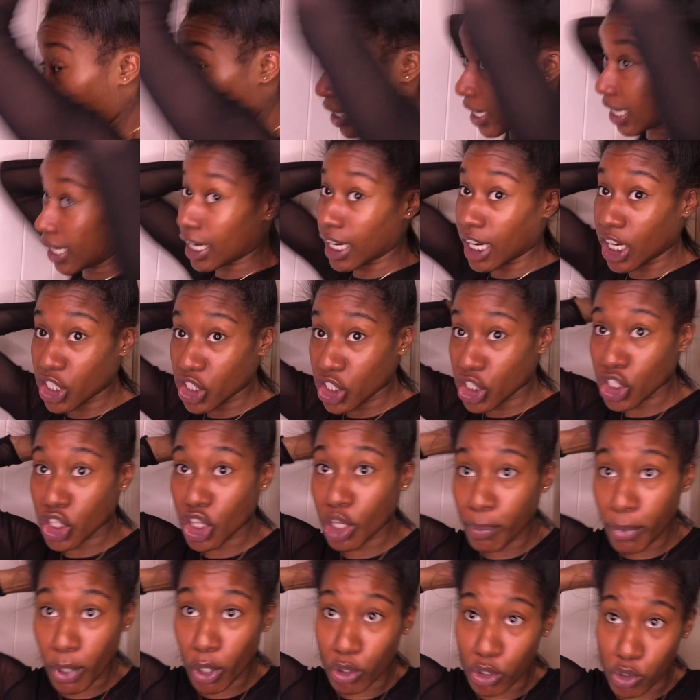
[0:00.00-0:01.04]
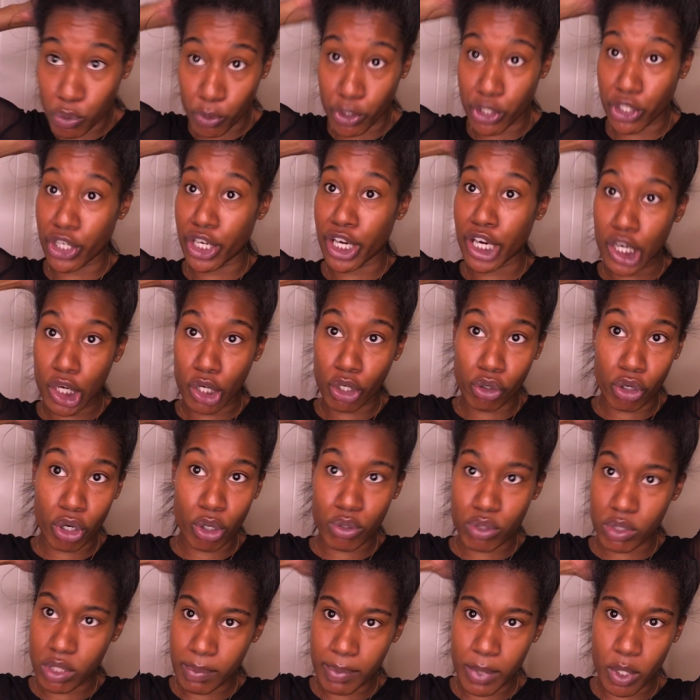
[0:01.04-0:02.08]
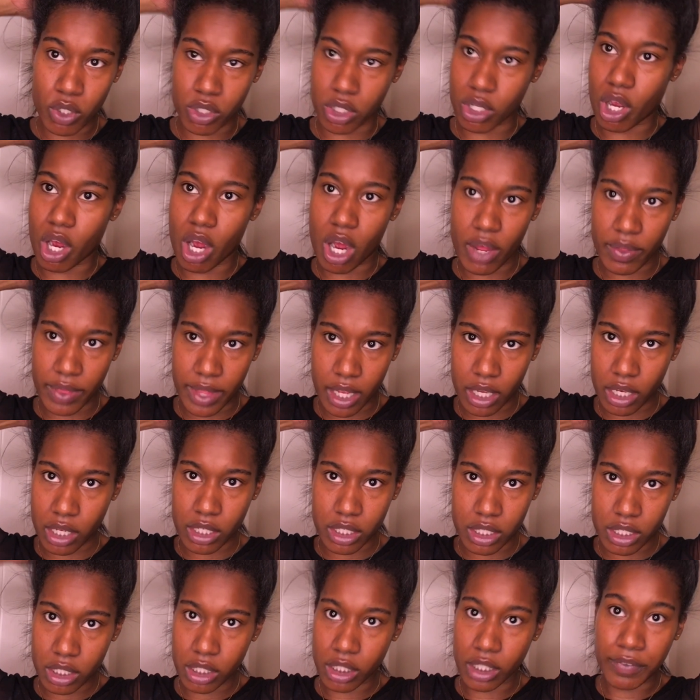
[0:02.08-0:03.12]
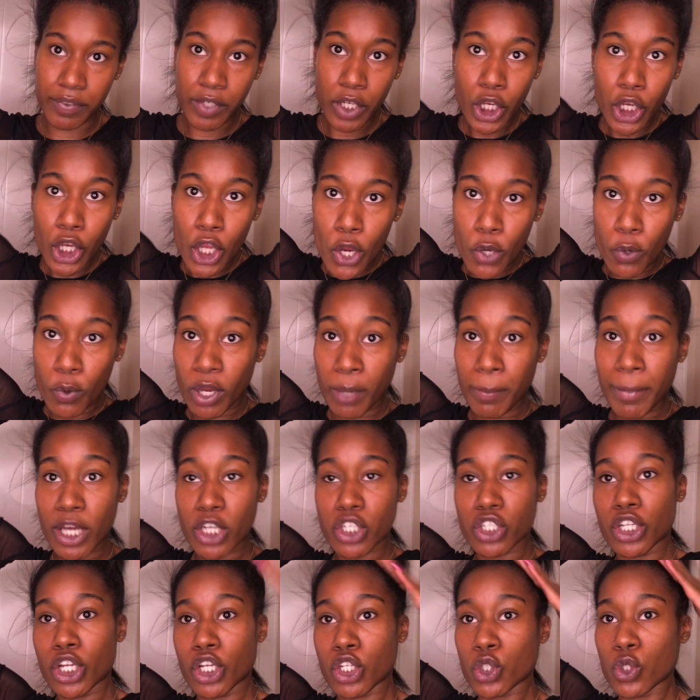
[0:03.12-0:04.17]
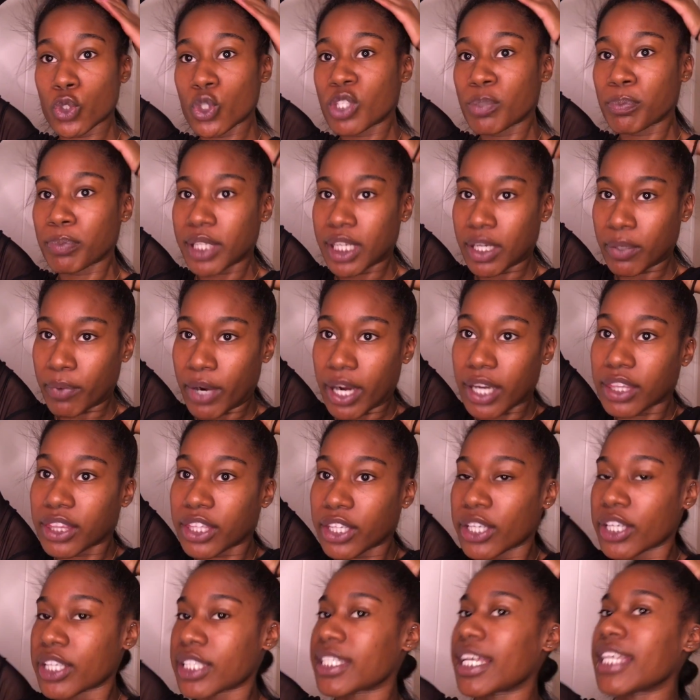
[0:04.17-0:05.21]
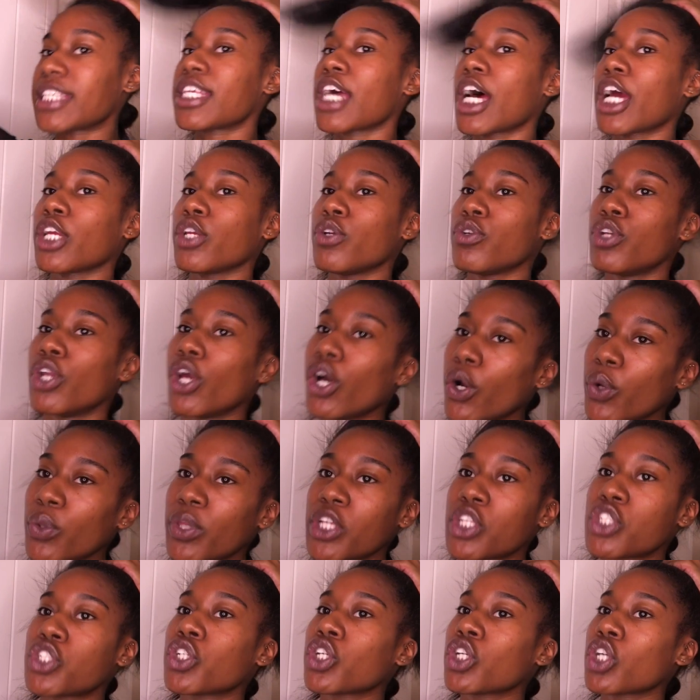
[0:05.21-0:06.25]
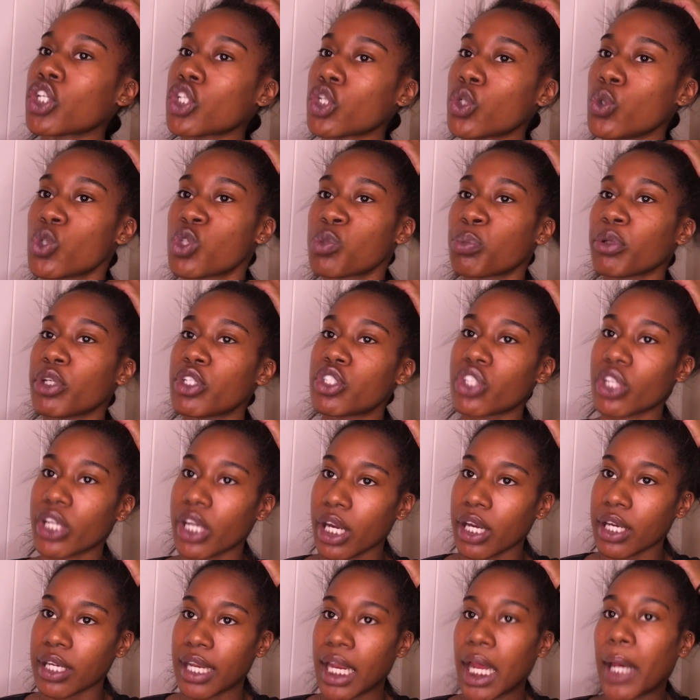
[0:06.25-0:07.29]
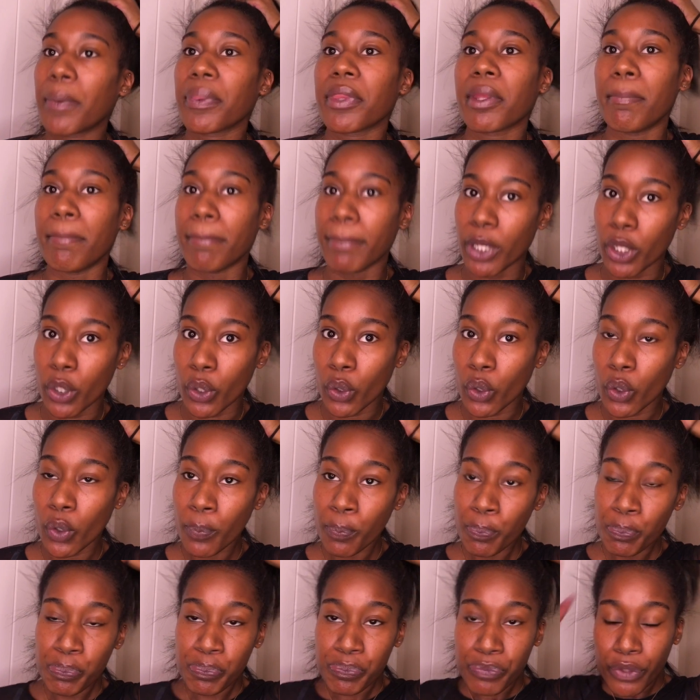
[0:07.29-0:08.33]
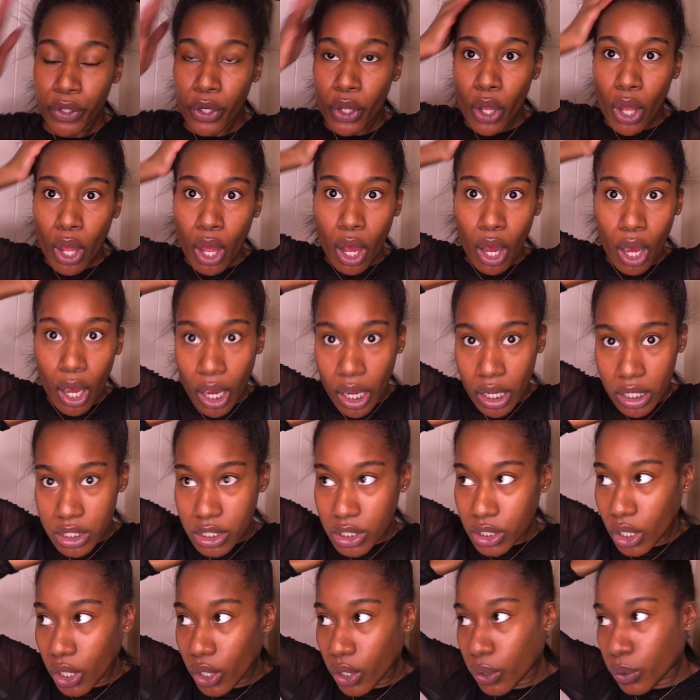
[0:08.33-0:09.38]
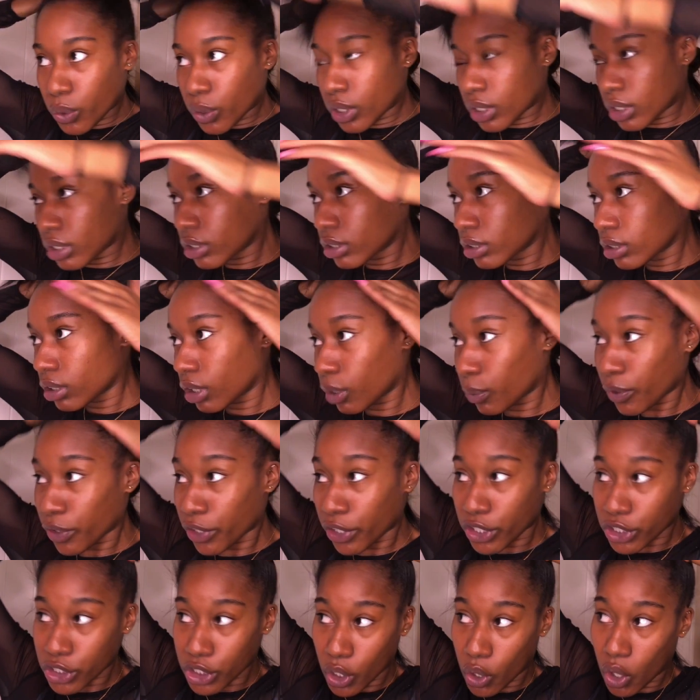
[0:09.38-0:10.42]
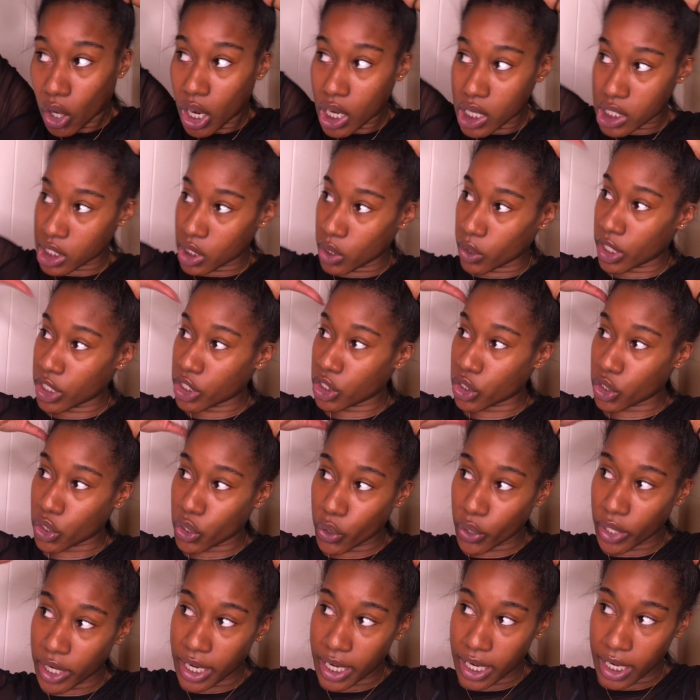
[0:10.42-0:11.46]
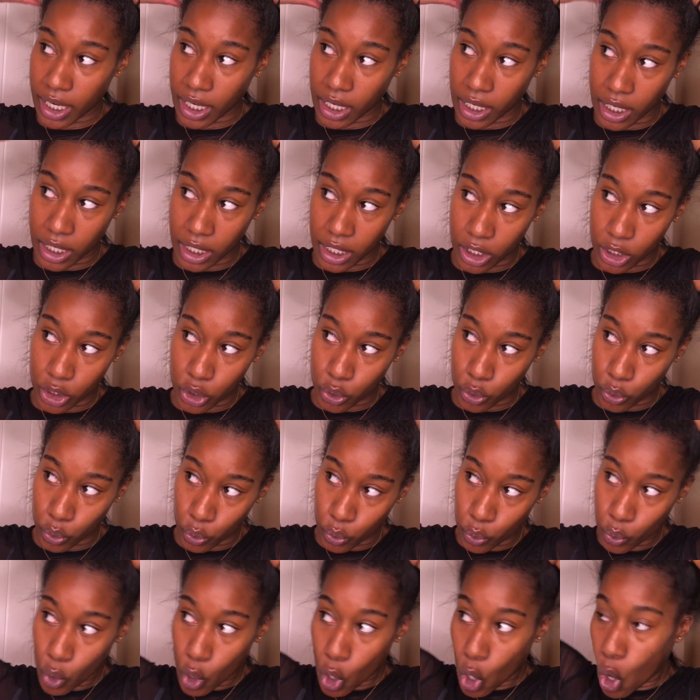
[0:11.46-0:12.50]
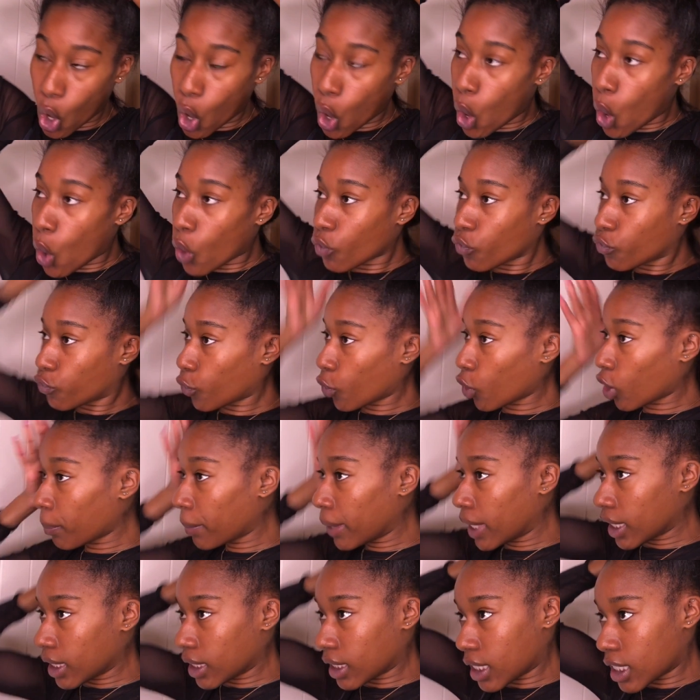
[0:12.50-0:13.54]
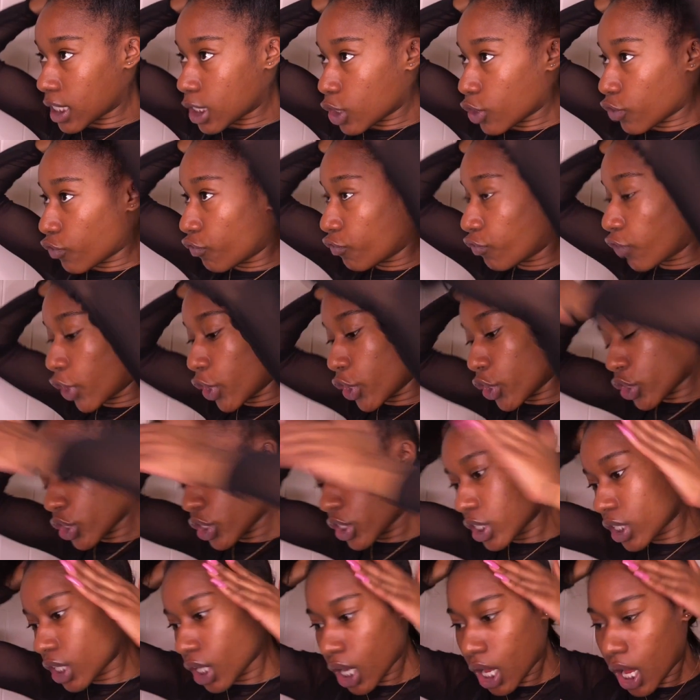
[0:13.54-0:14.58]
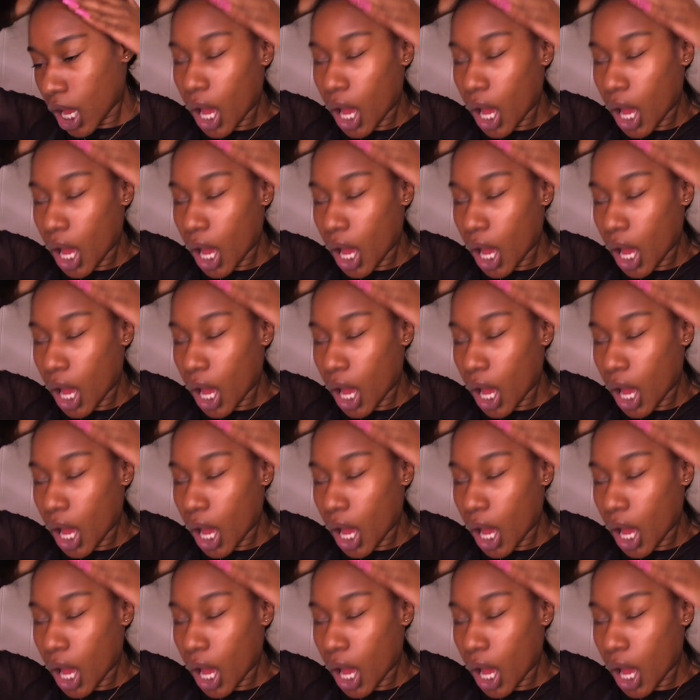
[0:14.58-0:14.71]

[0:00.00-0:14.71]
where it itches the most, where your hair grows the most, all that good stuff. You want to make sure that you split it right there, because that's how you know that you split your hair down the middle. Also, well, there's no also, let's just go ahead and get into forming this first